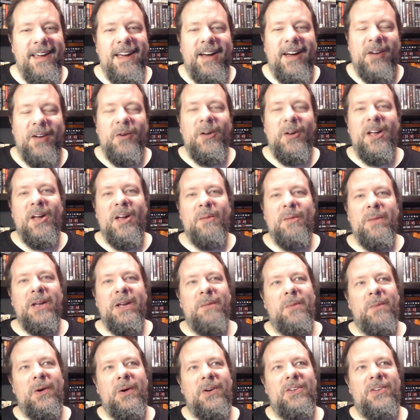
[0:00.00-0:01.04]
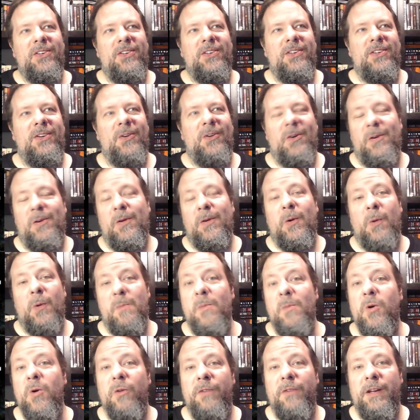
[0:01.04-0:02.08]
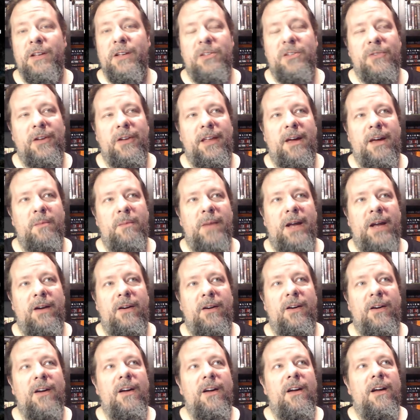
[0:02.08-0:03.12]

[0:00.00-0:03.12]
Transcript: I don't know how many books or movies, for that matter,